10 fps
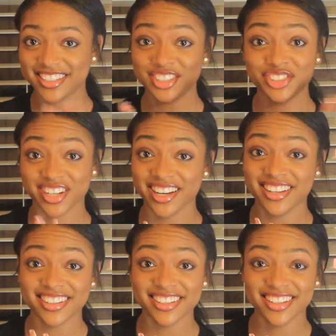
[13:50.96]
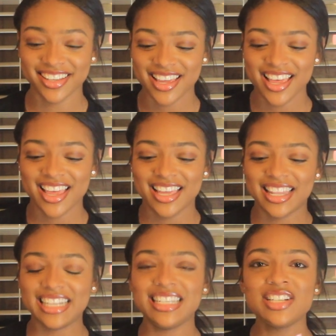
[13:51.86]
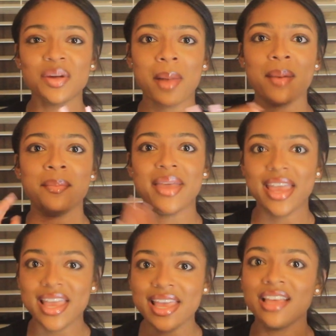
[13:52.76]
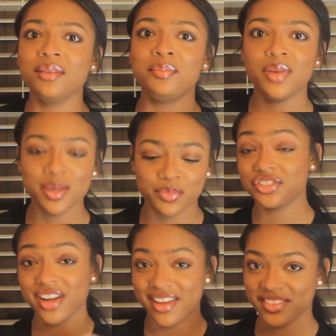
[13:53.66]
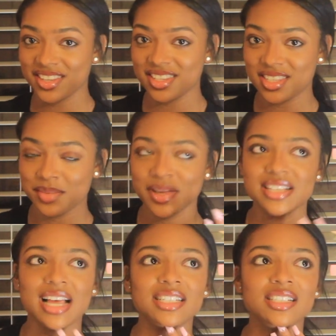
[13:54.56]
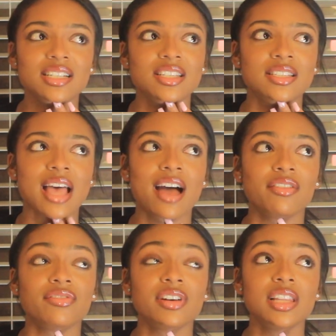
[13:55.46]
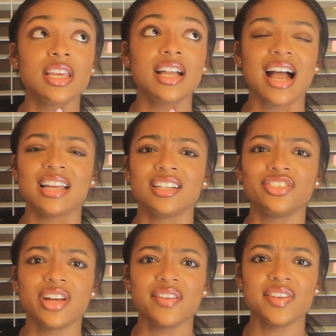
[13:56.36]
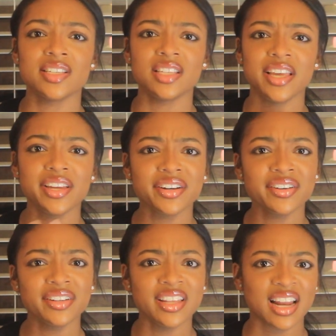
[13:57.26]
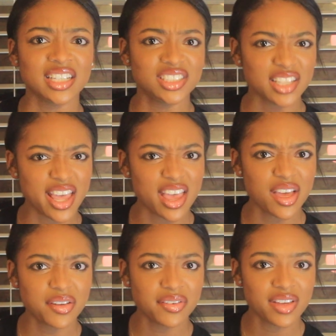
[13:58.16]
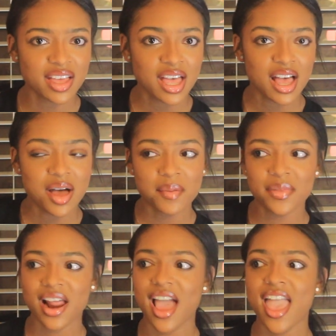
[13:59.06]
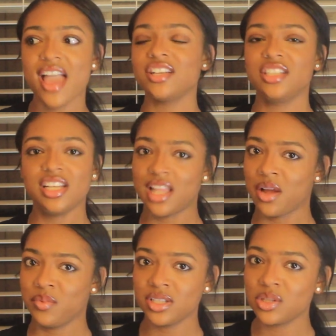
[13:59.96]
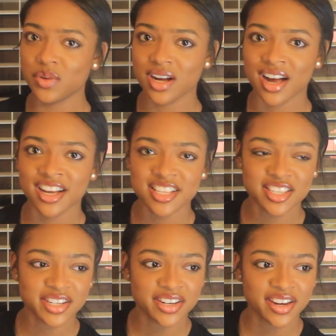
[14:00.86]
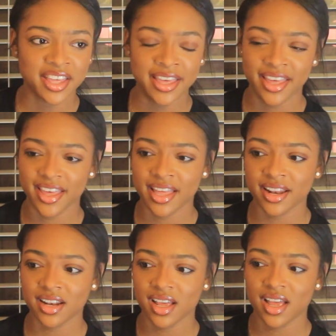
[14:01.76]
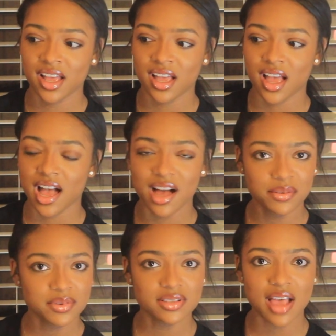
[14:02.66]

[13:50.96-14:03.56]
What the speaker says: Drake. Like these are my main peak. Travis, because I really got into Travis later than I should have, but I actually like went to a concert and I was